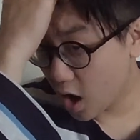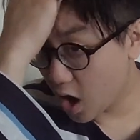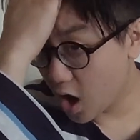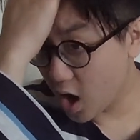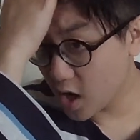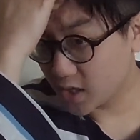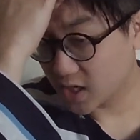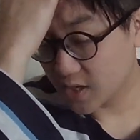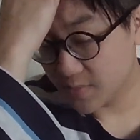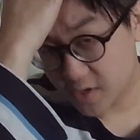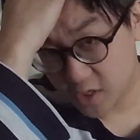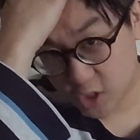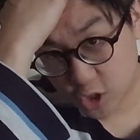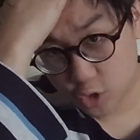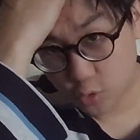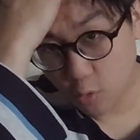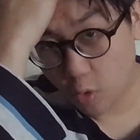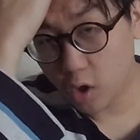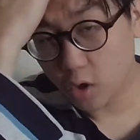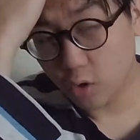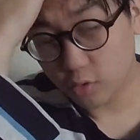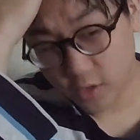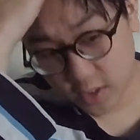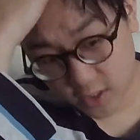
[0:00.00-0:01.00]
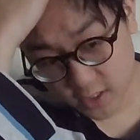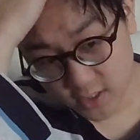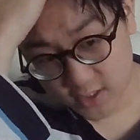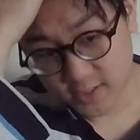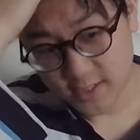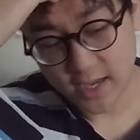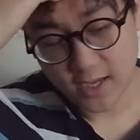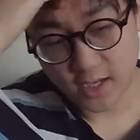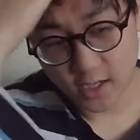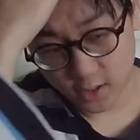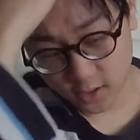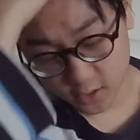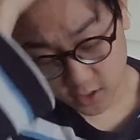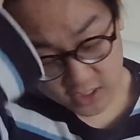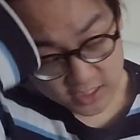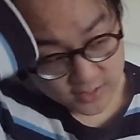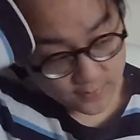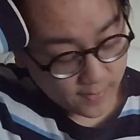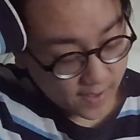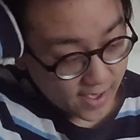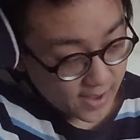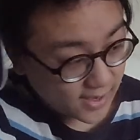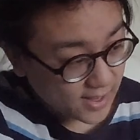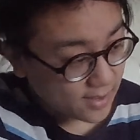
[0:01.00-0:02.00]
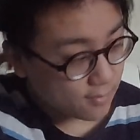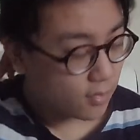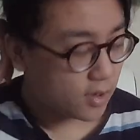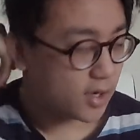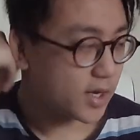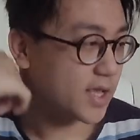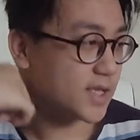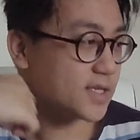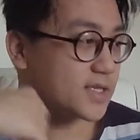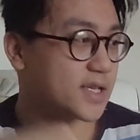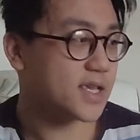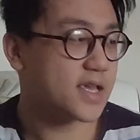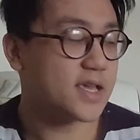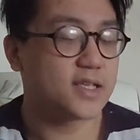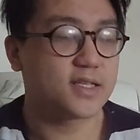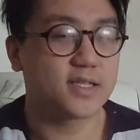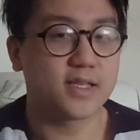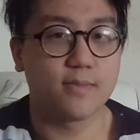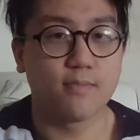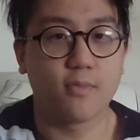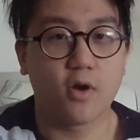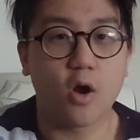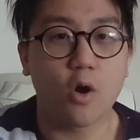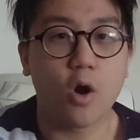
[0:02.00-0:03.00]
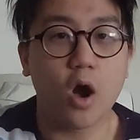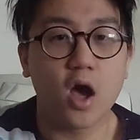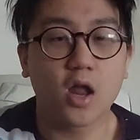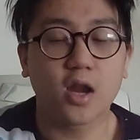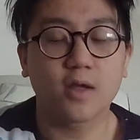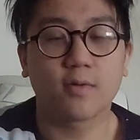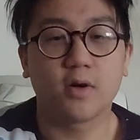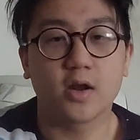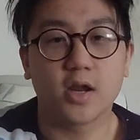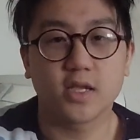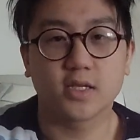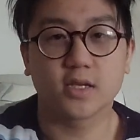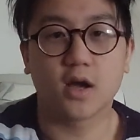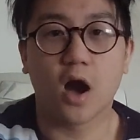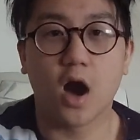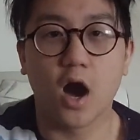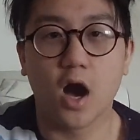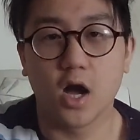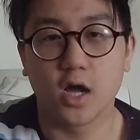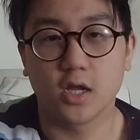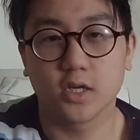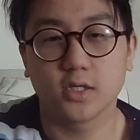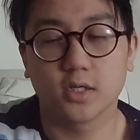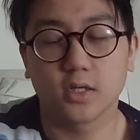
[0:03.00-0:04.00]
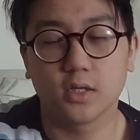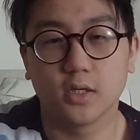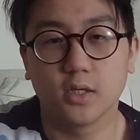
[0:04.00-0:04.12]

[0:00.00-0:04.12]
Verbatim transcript: earn can be swallowed in a second. Spending money is easy. Earning money is hard.